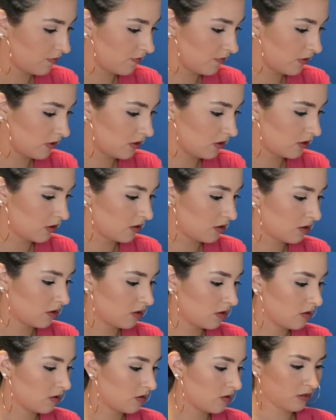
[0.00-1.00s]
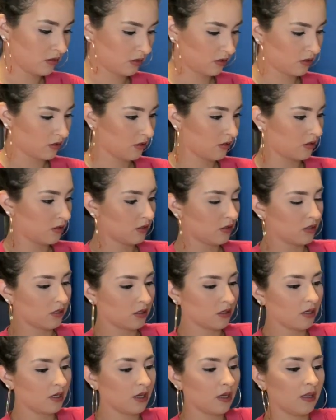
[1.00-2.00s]
This is good.
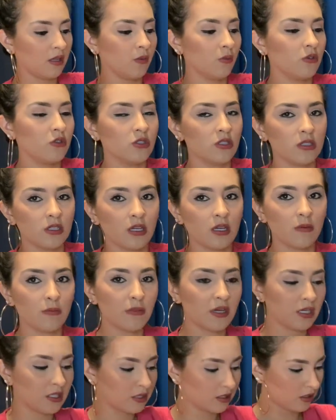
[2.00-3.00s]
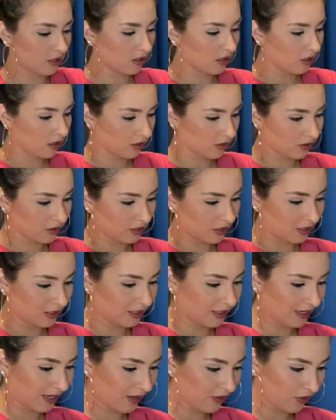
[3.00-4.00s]
And then we're just gonna mix it all
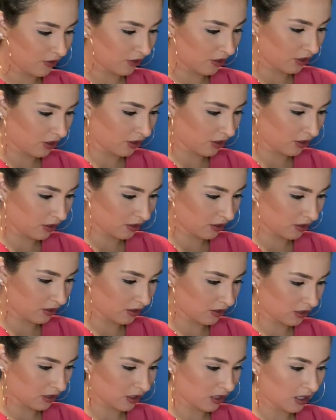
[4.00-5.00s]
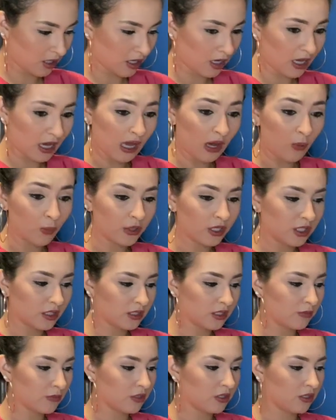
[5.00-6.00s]
together. We need
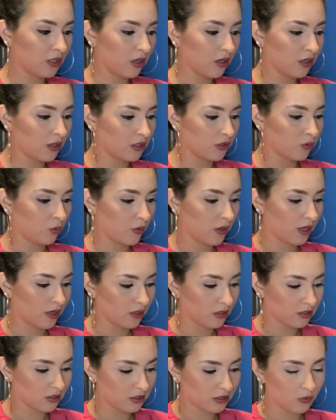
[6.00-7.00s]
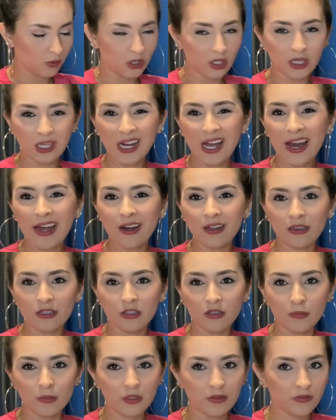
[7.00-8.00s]
some salt as well, so we can add a
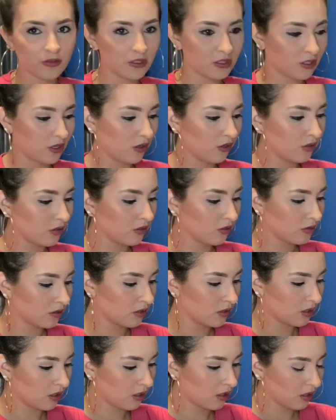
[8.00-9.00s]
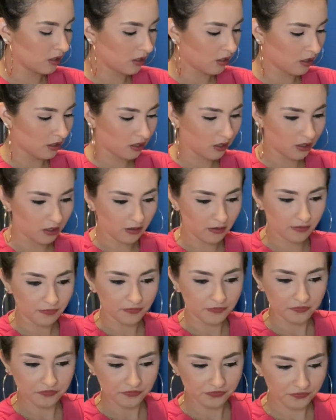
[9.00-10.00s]
little bit of salt. I'll
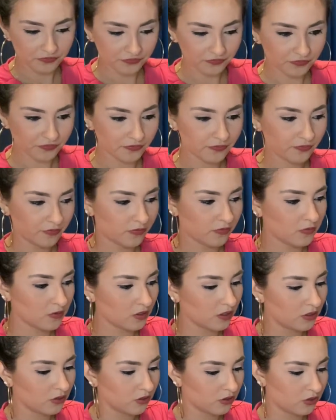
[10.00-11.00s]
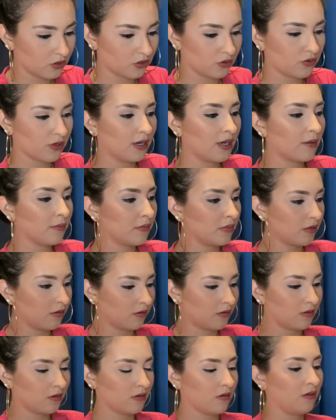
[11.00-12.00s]
just grab
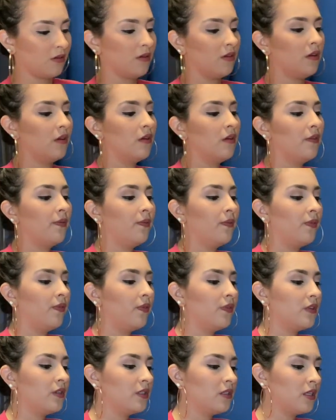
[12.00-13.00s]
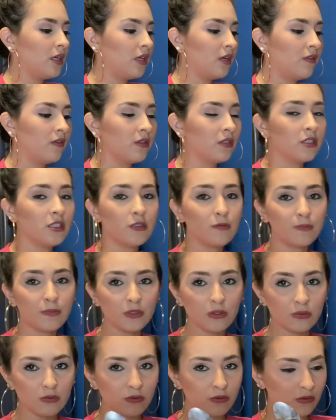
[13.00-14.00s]
the side of the
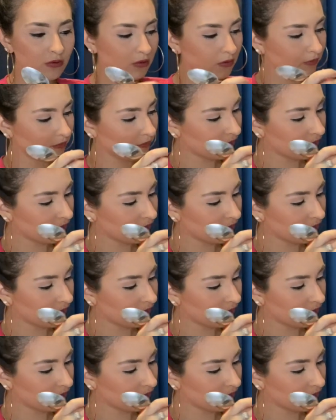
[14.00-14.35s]
spoon.